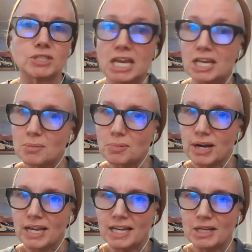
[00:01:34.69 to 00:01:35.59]
take a
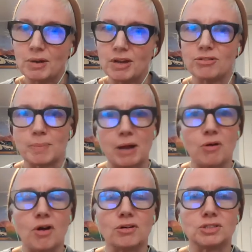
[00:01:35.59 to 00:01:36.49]
break anyway from
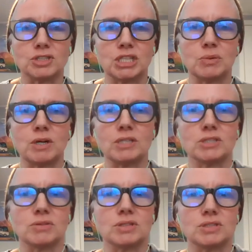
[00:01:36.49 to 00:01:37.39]
alcohol in January.
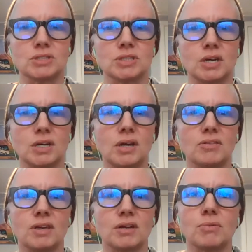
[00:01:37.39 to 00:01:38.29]
So this is, I
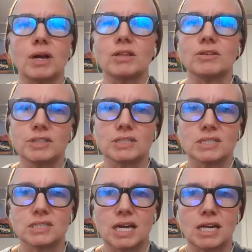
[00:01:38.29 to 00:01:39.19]
think,
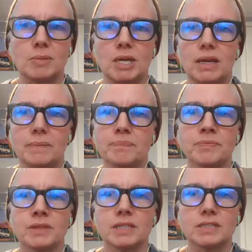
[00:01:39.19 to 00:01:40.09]
relevant timing,
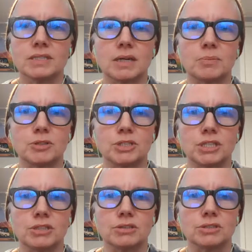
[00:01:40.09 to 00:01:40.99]
this
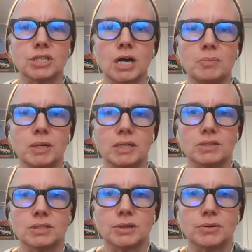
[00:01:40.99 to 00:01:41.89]
particular
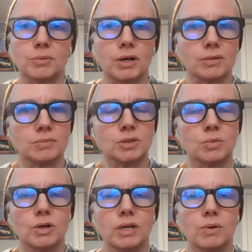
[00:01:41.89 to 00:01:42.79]
topic. So welcome to
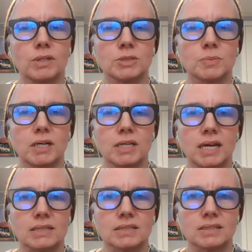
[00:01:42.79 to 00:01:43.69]
the Warrior Wellness
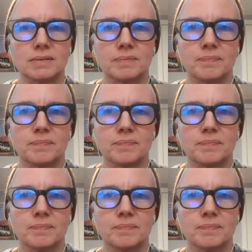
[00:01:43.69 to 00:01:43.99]
Podcast.